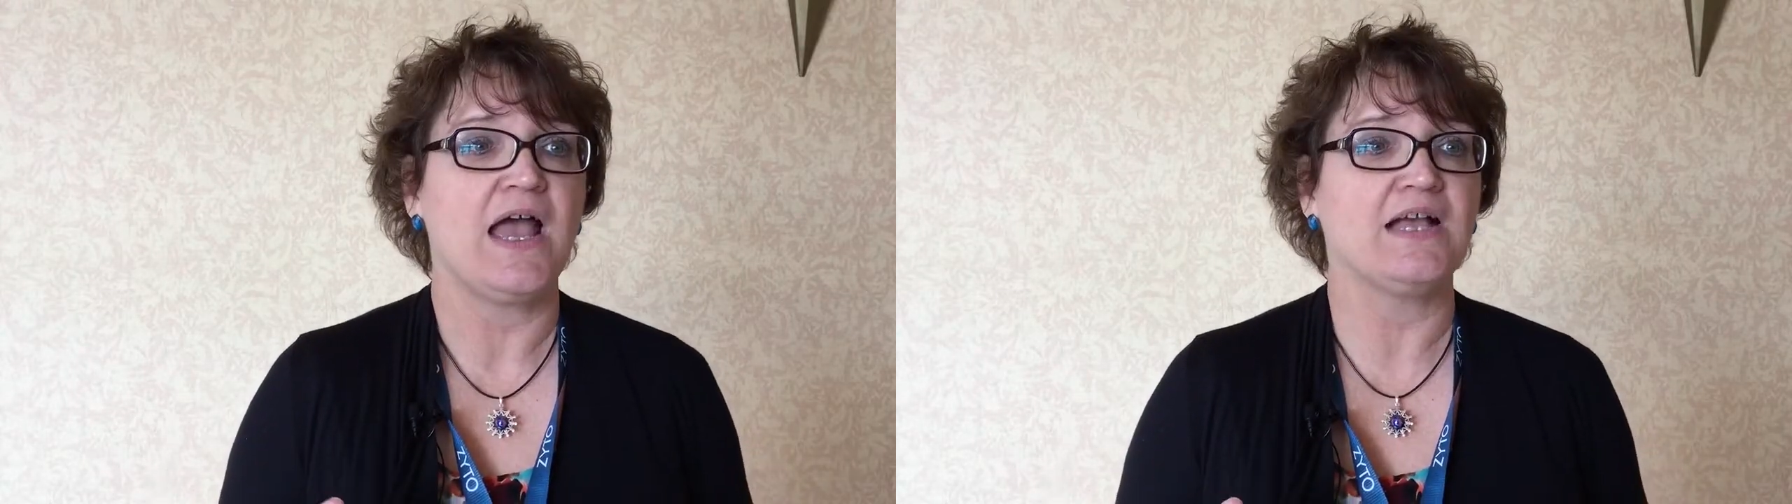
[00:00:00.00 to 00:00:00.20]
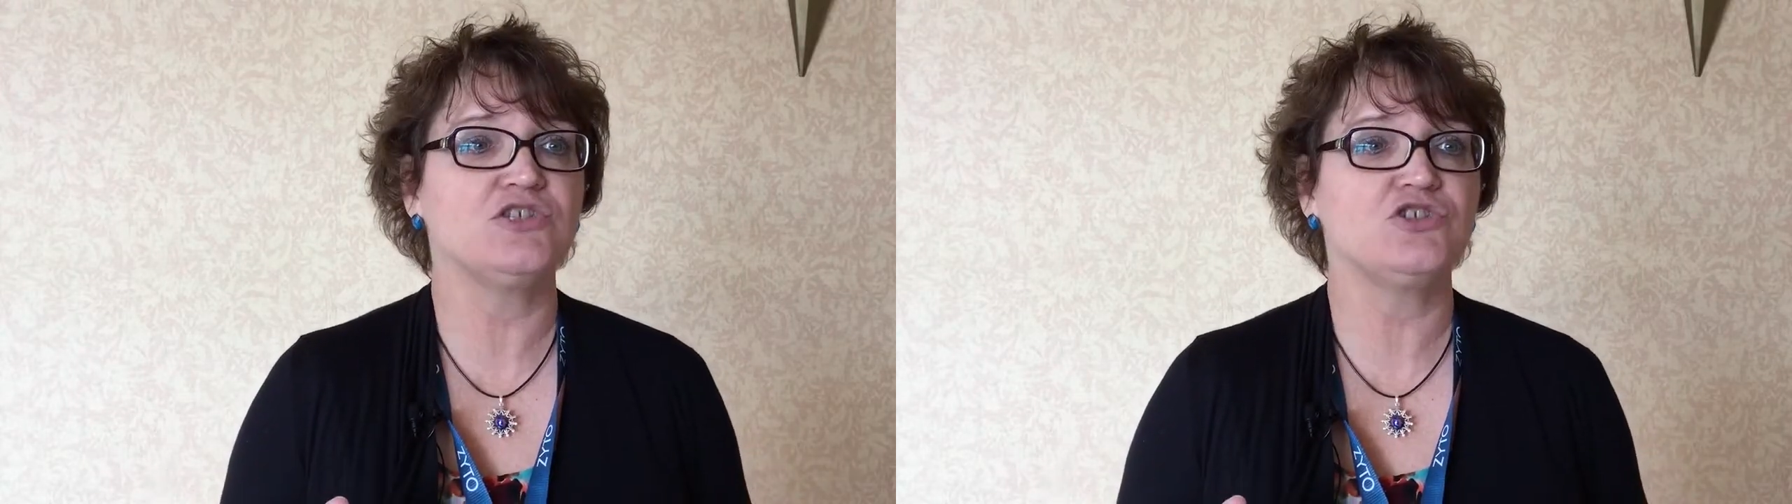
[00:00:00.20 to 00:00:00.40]

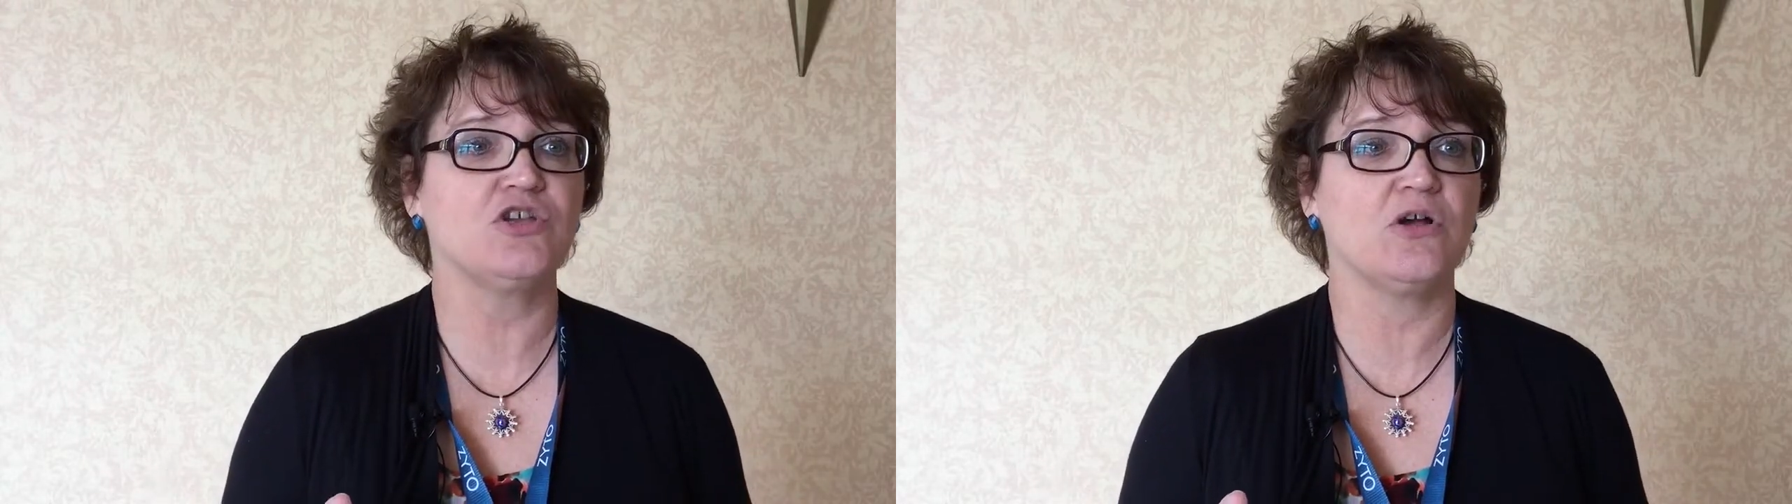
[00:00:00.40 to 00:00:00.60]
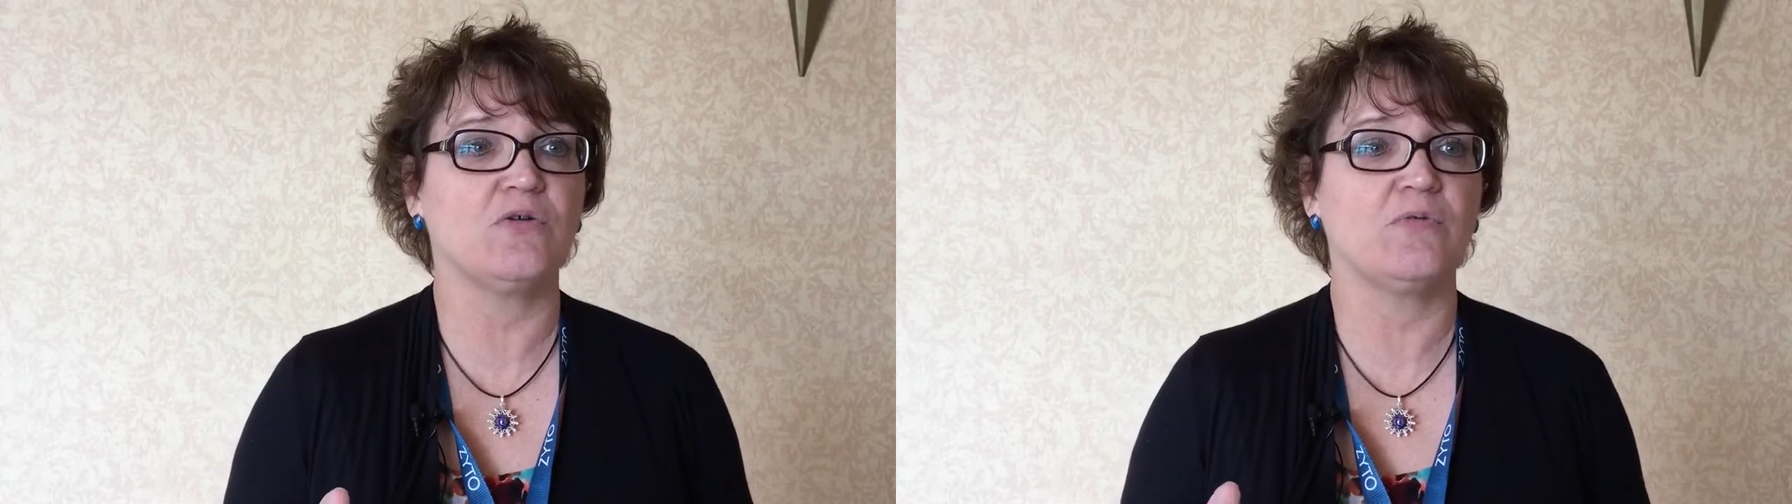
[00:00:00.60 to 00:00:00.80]
And
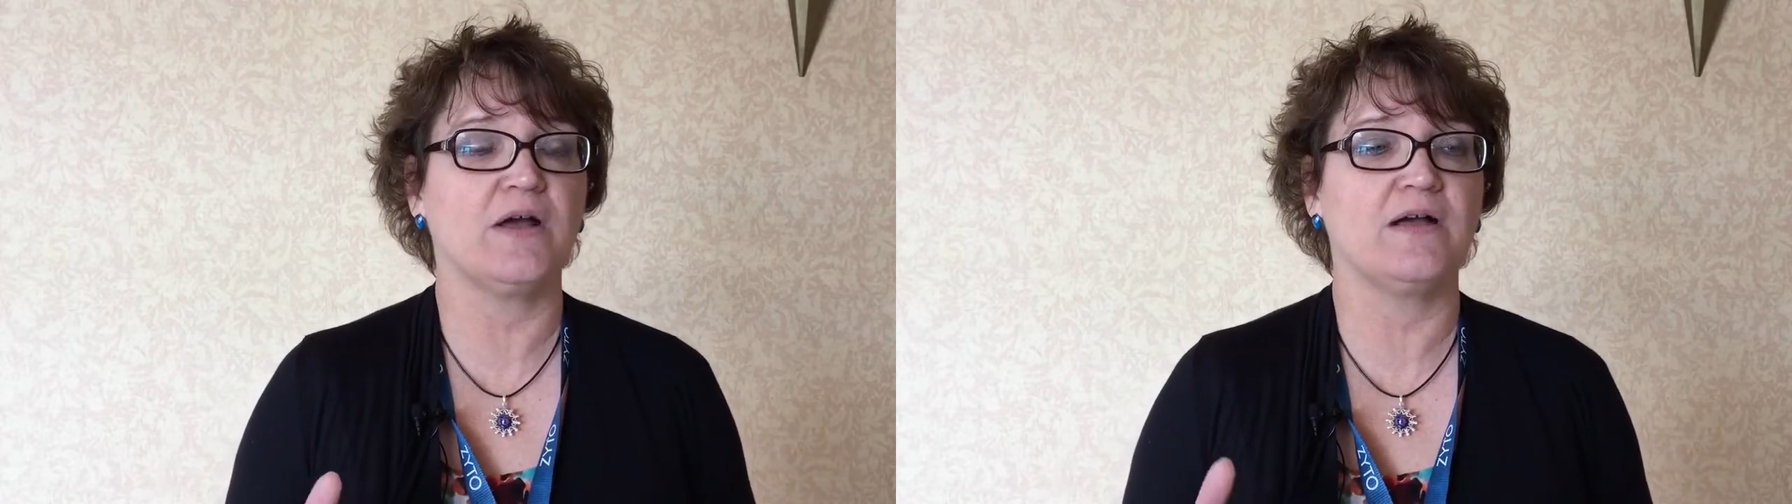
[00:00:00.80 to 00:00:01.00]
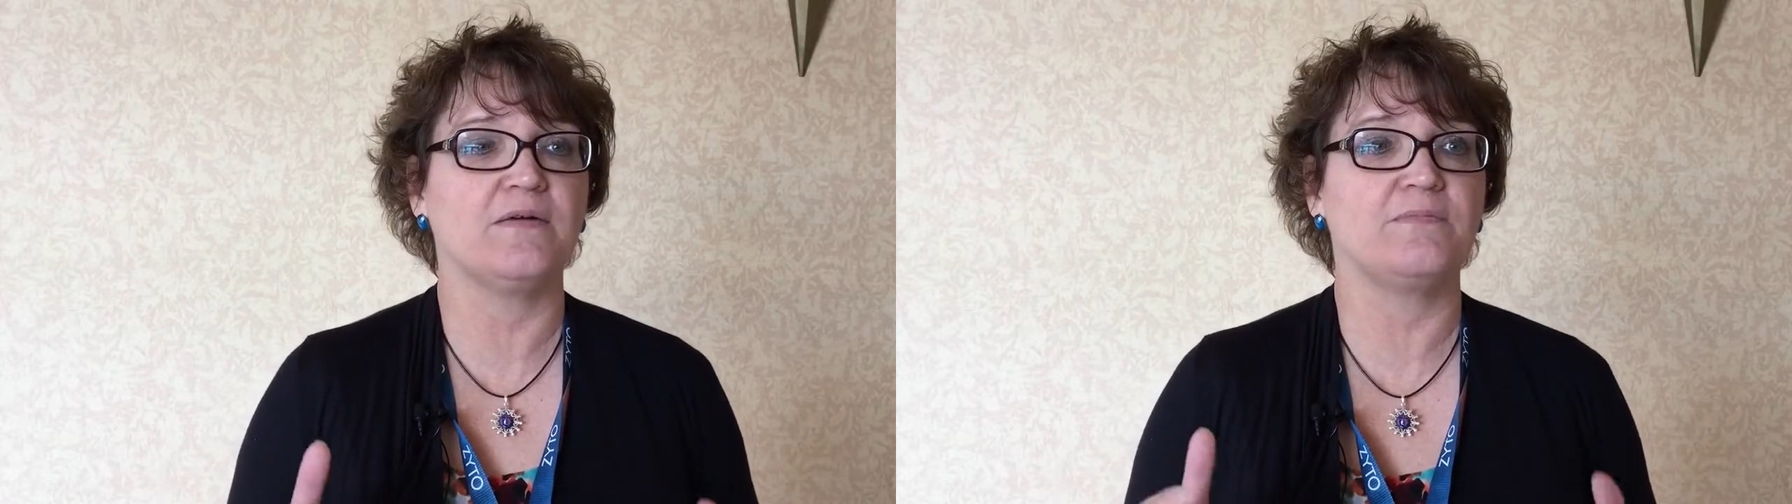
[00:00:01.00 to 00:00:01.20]

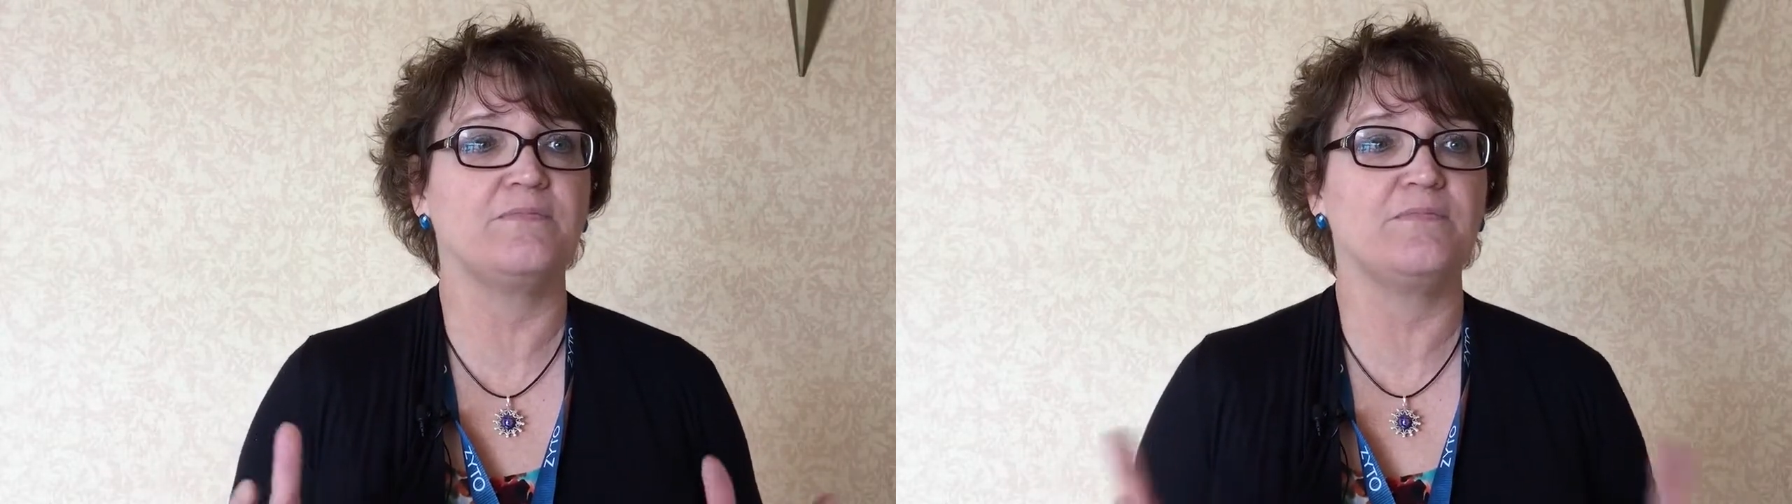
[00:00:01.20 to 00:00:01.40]
so